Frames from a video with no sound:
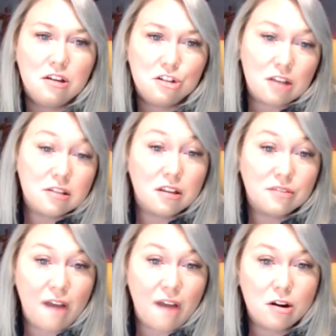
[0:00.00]

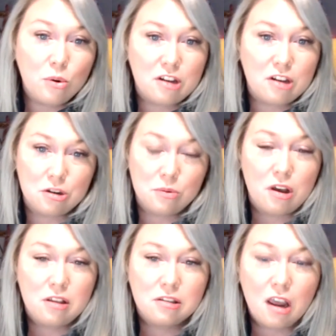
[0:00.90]
Jessica's final question
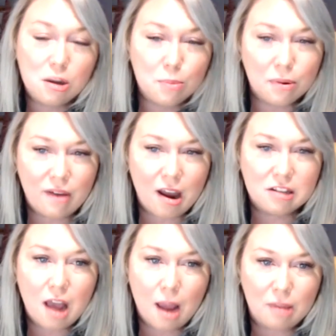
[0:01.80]
was, can you provide a
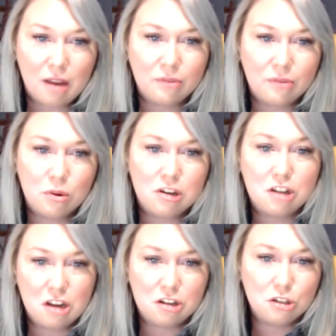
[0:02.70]
timeline for when
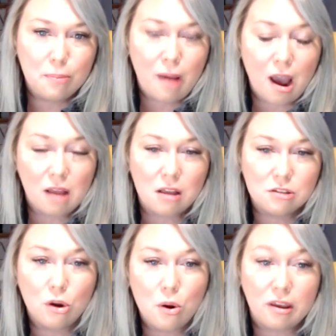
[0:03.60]
changes to bylaws
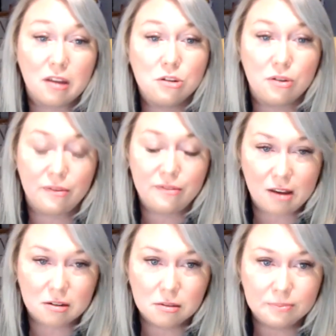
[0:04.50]
are going into
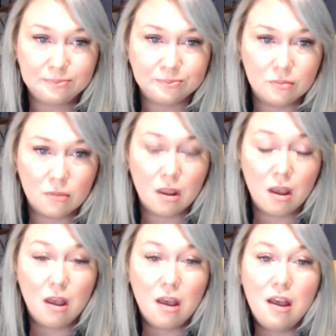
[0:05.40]
effect?
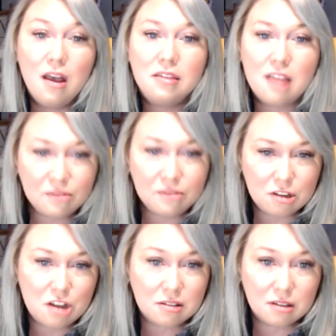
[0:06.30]

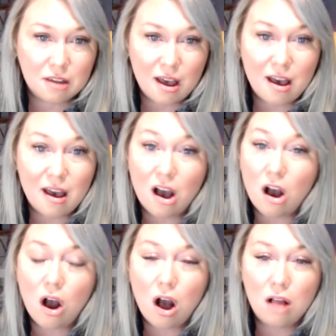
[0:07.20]
Thankfully, Jessica,
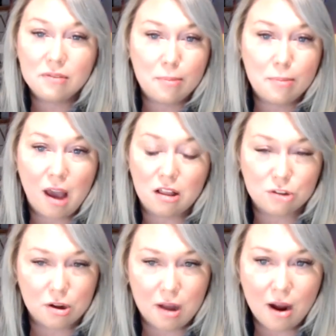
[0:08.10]
all of the
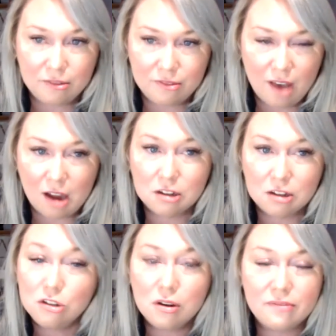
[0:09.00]
bylaws are now in effect.
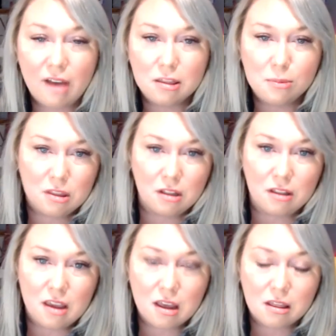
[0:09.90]
You can find them in the
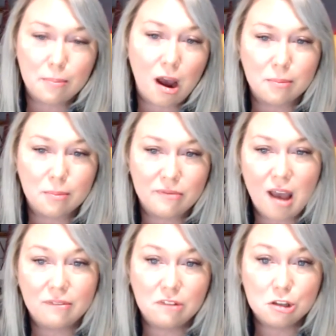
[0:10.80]
link at the bottom of
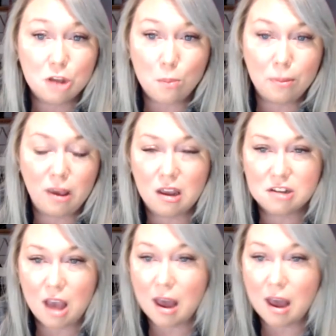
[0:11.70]
NAVTA's
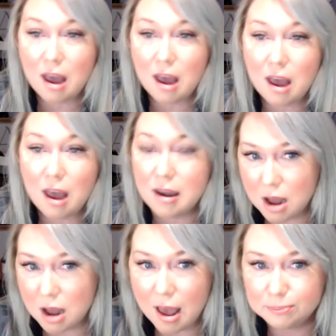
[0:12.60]
homepage at
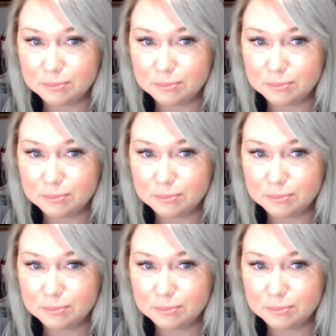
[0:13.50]
navta.net.